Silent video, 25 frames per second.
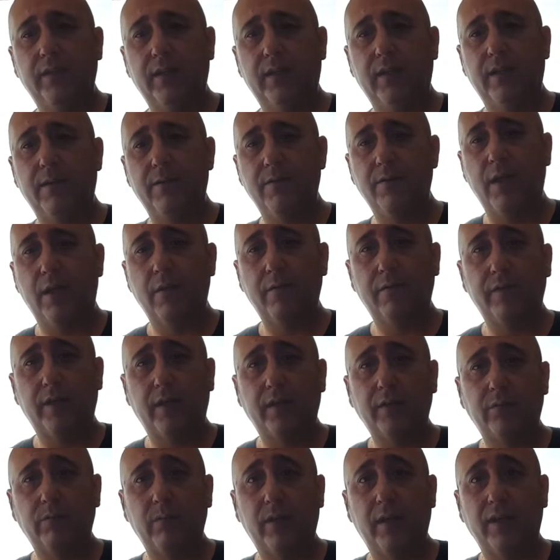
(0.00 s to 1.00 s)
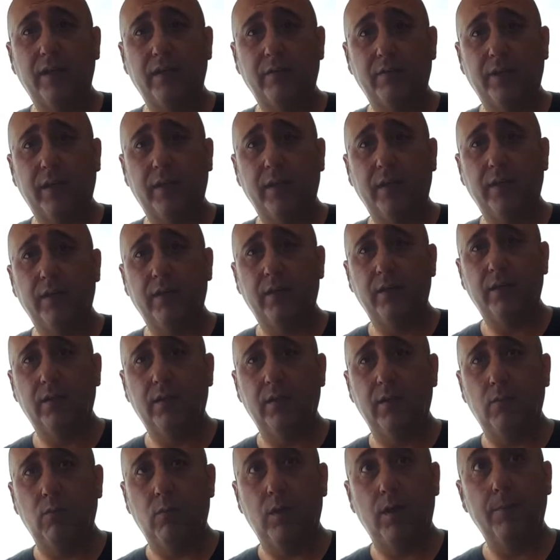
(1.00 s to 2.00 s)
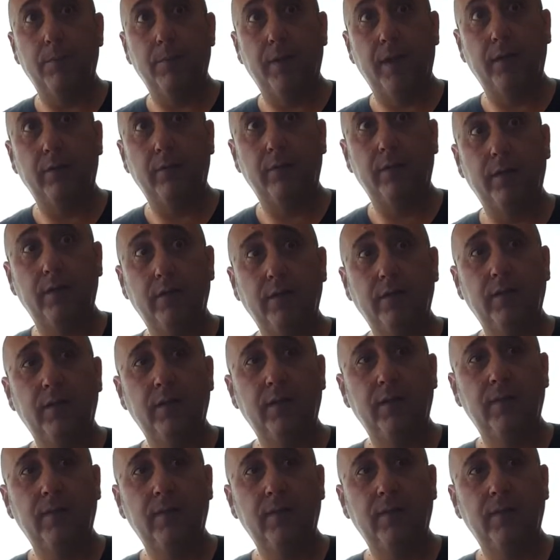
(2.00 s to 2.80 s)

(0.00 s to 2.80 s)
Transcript: uh, no fuss way of getting a, a white background.